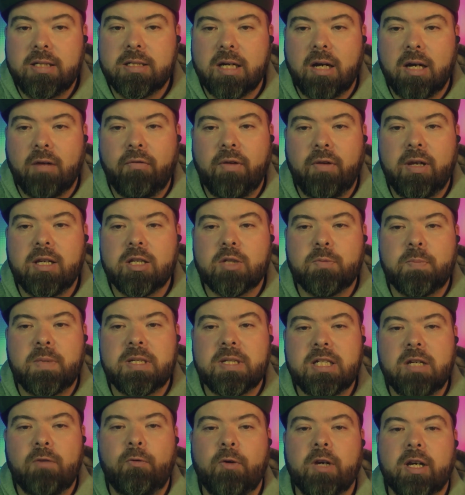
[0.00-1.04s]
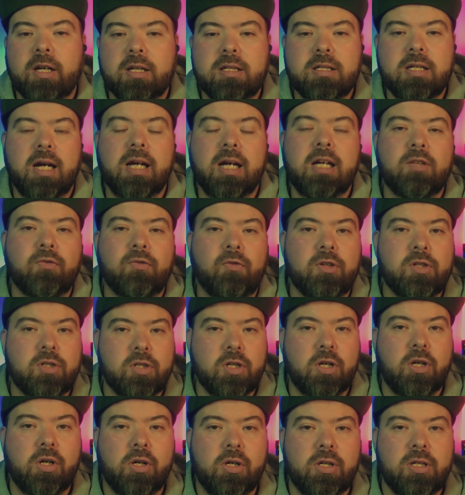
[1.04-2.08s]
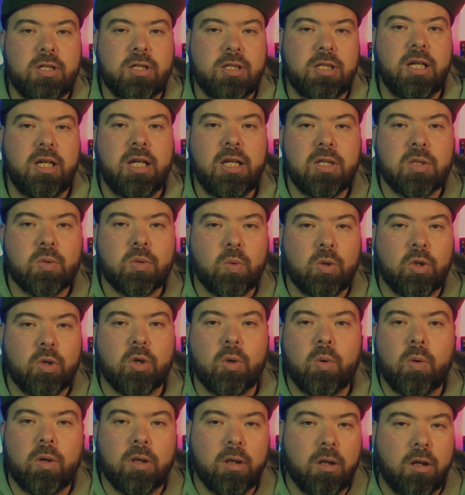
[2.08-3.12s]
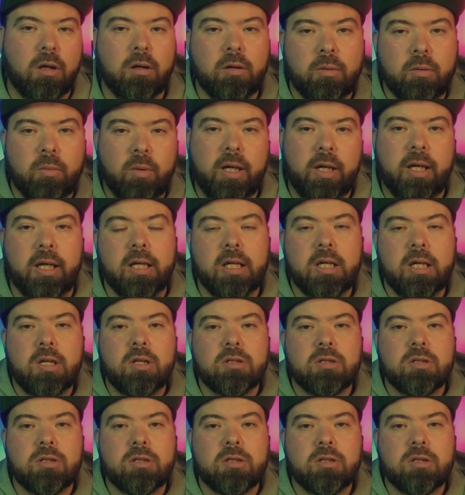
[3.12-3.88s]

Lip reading: I think specific attires for certain scenes would go a long way.